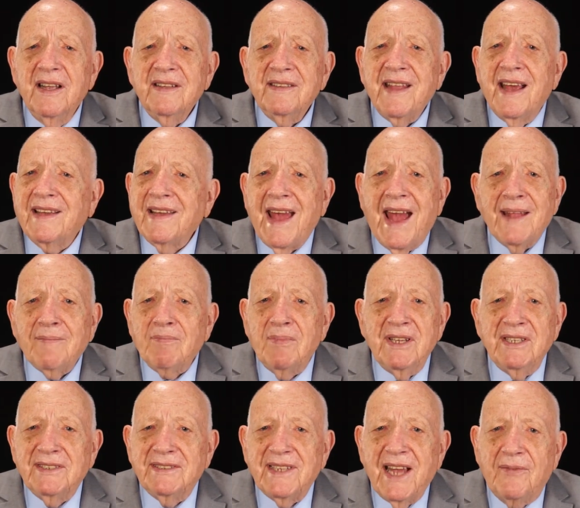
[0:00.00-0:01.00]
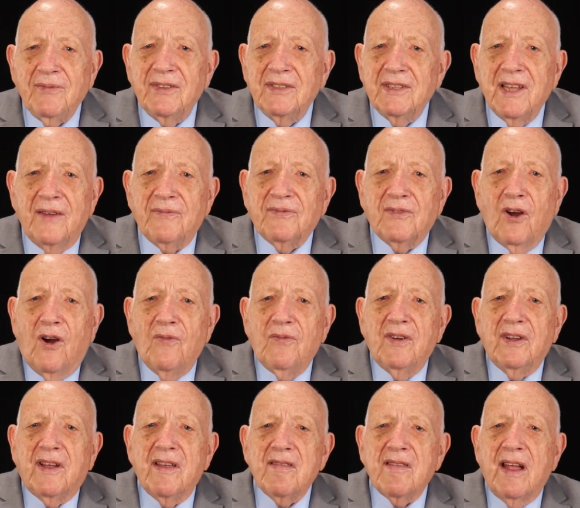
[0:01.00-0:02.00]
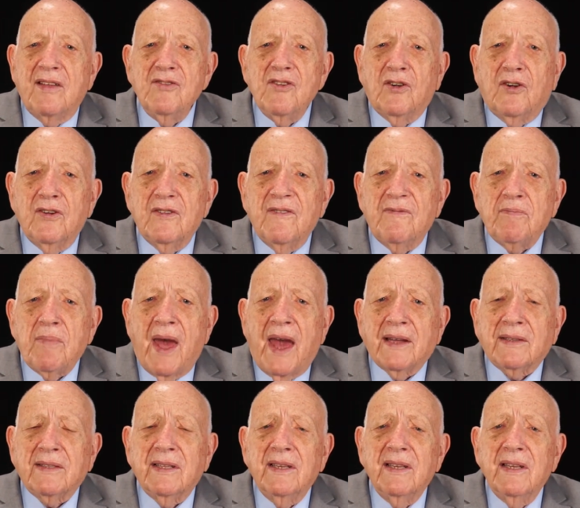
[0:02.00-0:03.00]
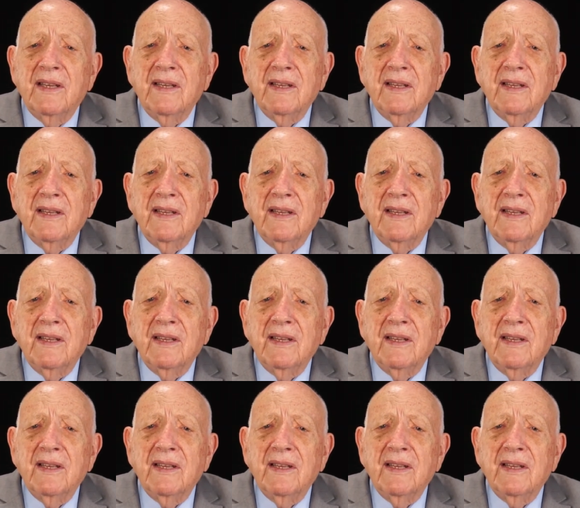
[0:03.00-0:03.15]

There can't be 7 left over because then you could have packed